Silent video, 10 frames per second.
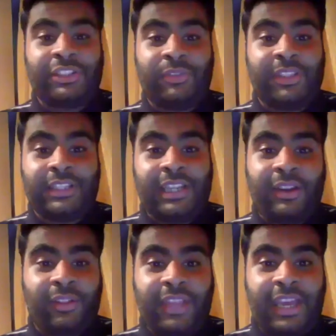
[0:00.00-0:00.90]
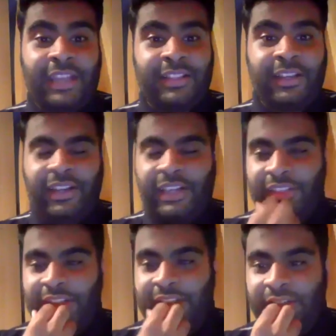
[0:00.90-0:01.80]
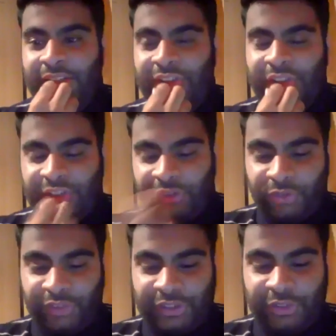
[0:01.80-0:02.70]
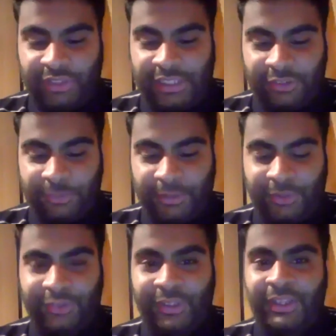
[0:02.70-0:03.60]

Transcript: hit the nail on the head there, and I think it's interesting you say this because